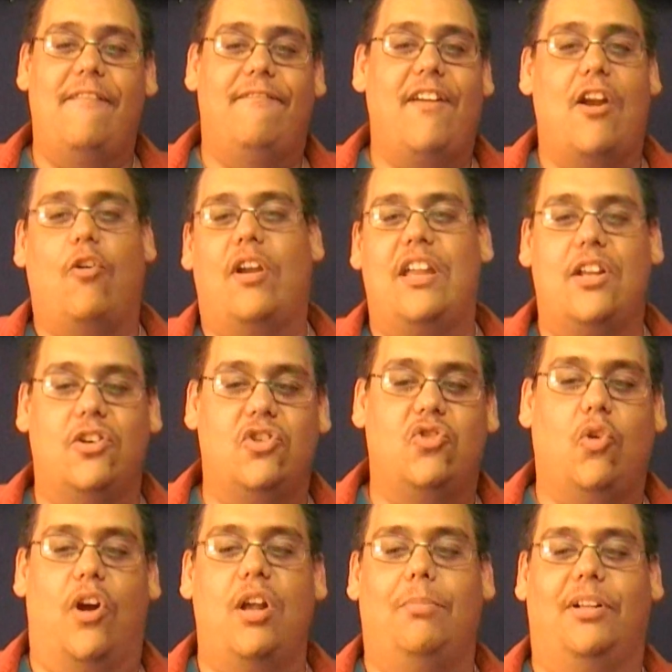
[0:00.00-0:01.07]
very
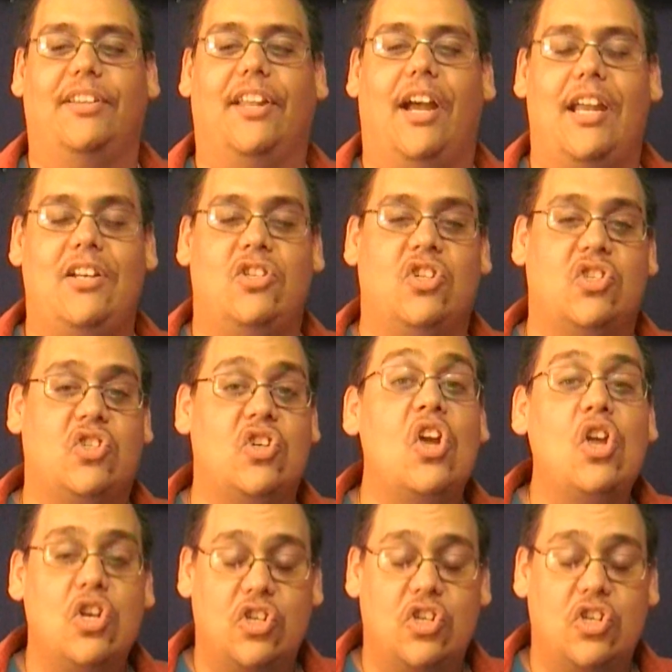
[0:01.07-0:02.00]
enjoyable night just